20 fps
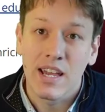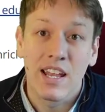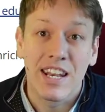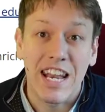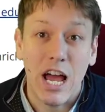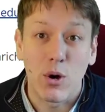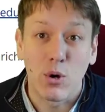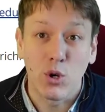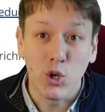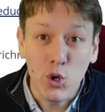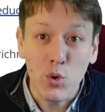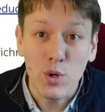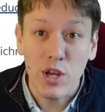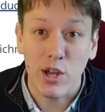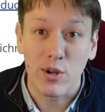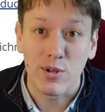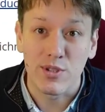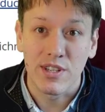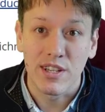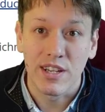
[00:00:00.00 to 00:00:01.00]
Now, who
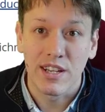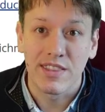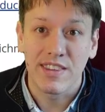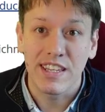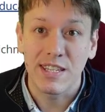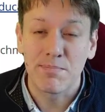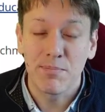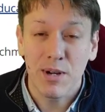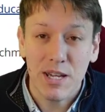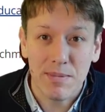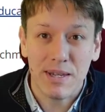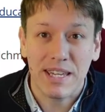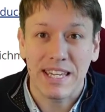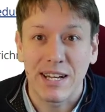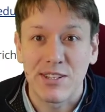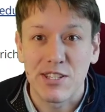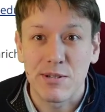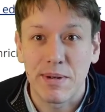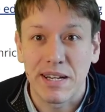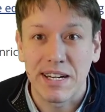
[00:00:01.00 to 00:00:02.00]
knows? This might be
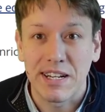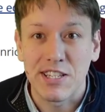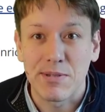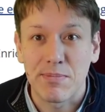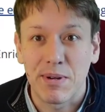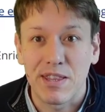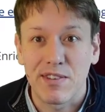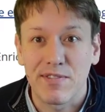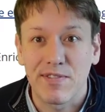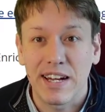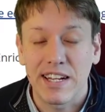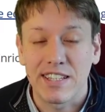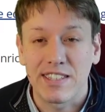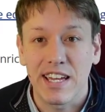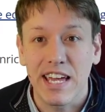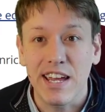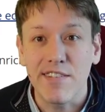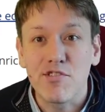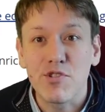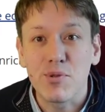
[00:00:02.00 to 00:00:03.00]
counterbalanced by the fact
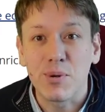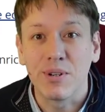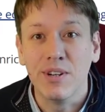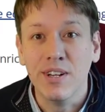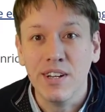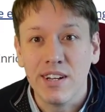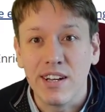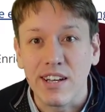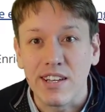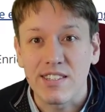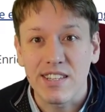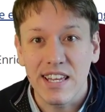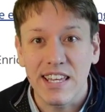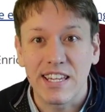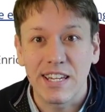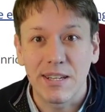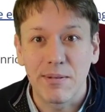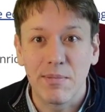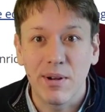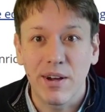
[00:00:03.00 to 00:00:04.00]
that everyone has
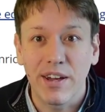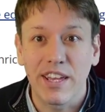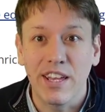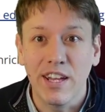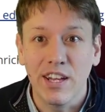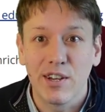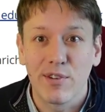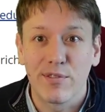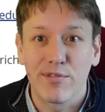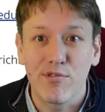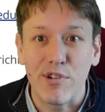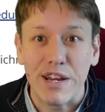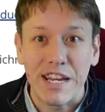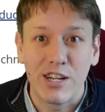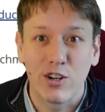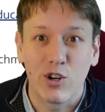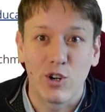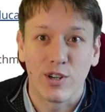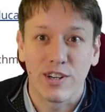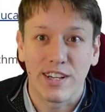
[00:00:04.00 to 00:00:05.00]
taken my
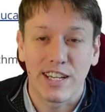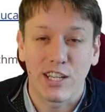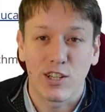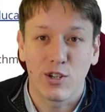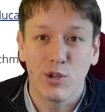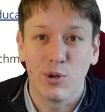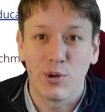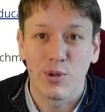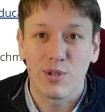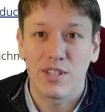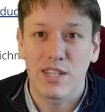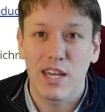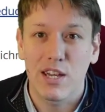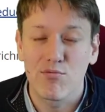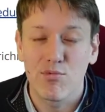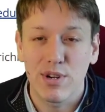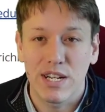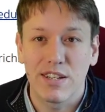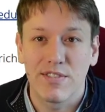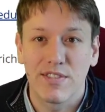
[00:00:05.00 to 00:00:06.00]
free online course, Get
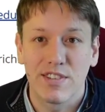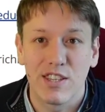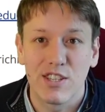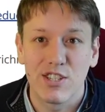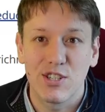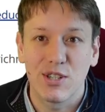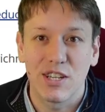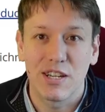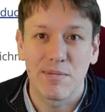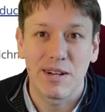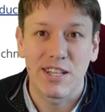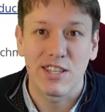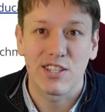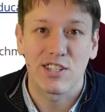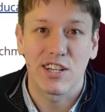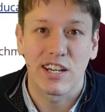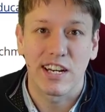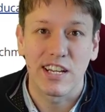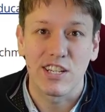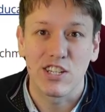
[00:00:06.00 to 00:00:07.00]
Ready for the Junior Maths
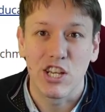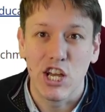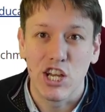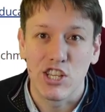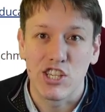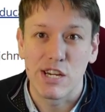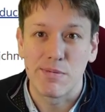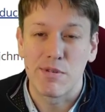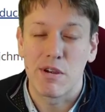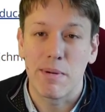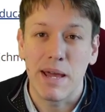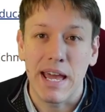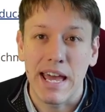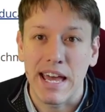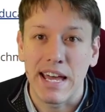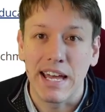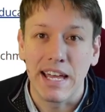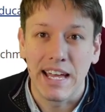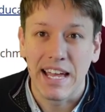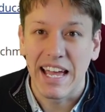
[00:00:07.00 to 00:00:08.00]
Challenge, to
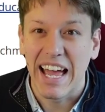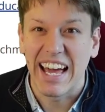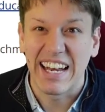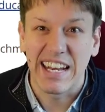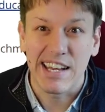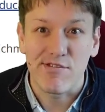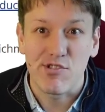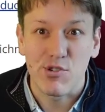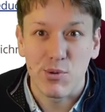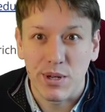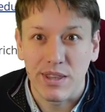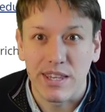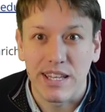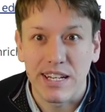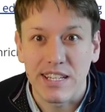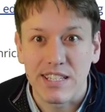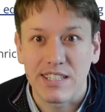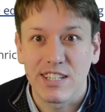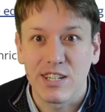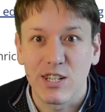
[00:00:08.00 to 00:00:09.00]
prepare. And everyone
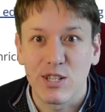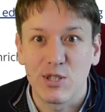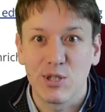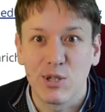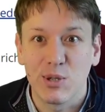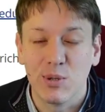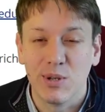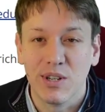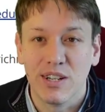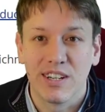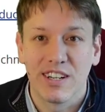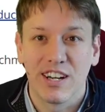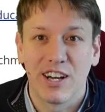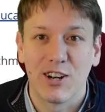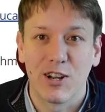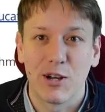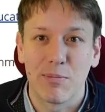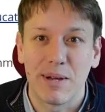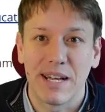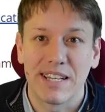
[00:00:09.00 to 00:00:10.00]
then is going to do a
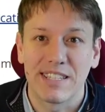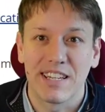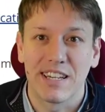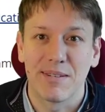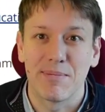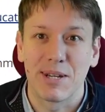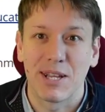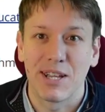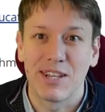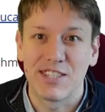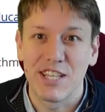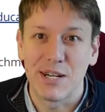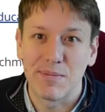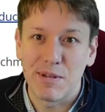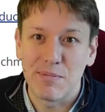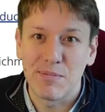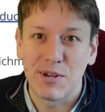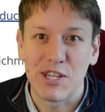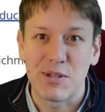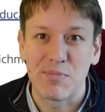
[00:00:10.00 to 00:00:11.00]
lot better because they'll
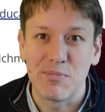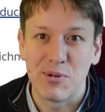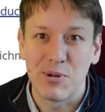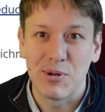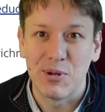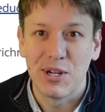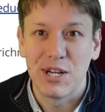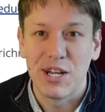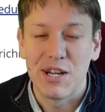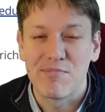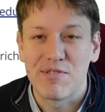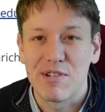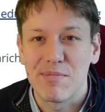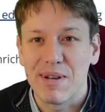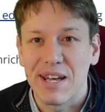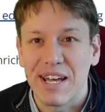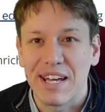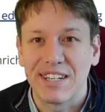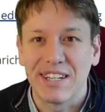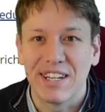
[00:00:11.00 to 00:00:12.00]
be much more
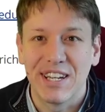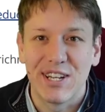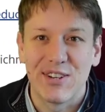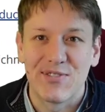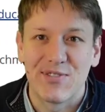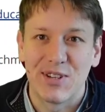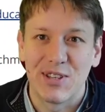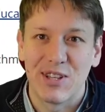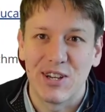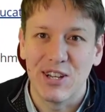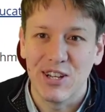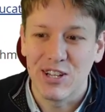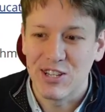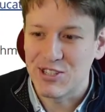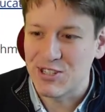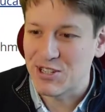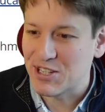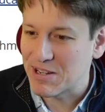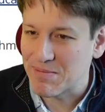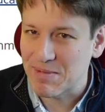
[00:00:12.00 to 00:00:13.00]
prepared for the
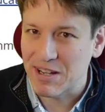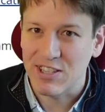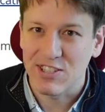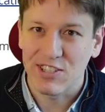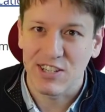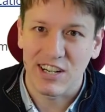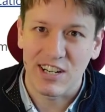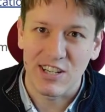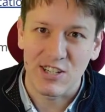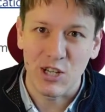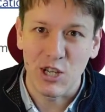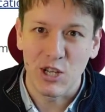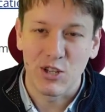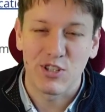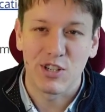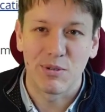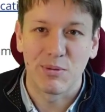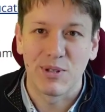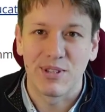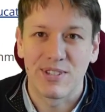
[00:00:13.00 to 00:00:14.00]
Junior Maths Challenge.
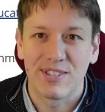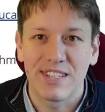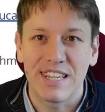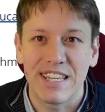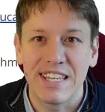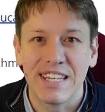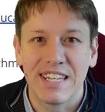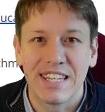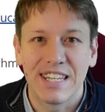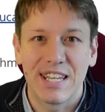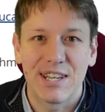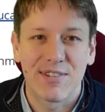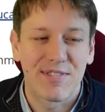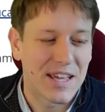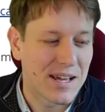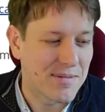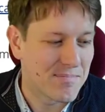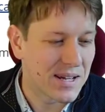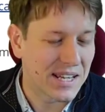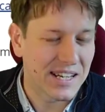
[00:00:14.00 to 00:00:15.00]
So we'll see if
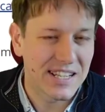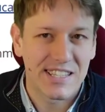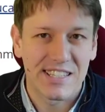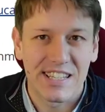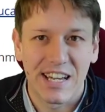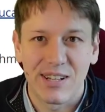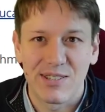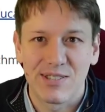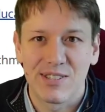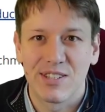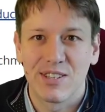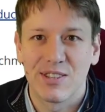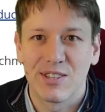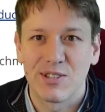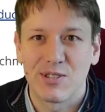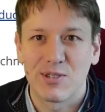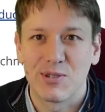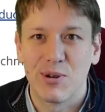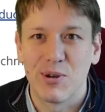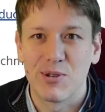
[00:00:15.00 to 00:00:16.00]
that balances out the
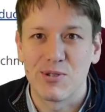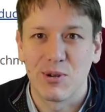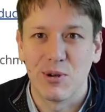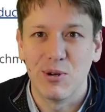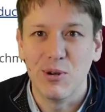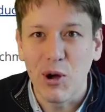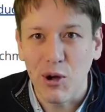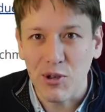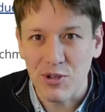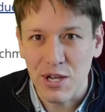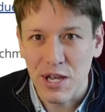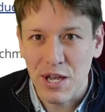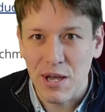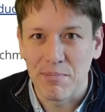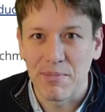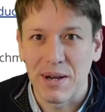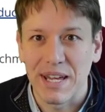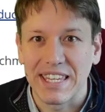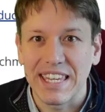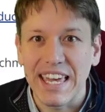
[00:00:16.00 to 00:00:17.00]
scores or not.
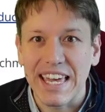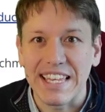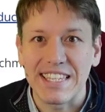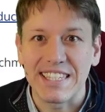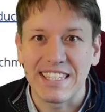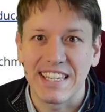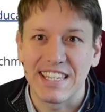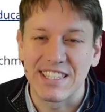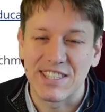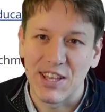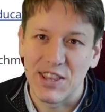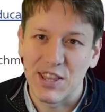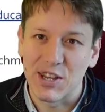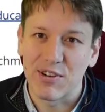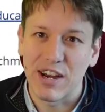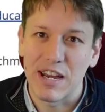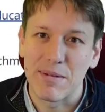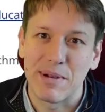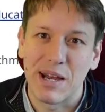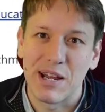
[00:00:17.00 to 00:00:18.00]
My guess is that the
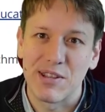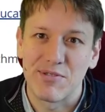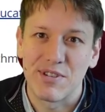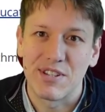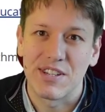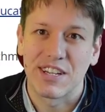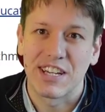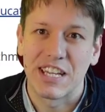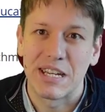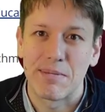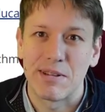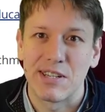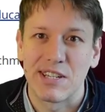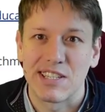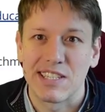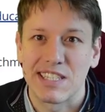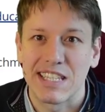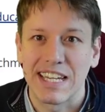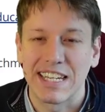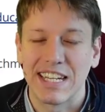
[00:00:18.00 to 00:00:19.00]
grade boundaries are going to be
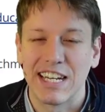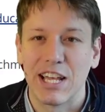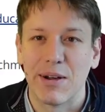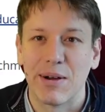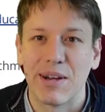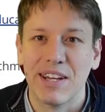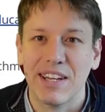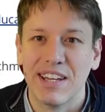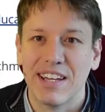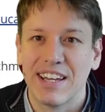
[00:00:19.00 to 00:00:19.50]
just slightly lower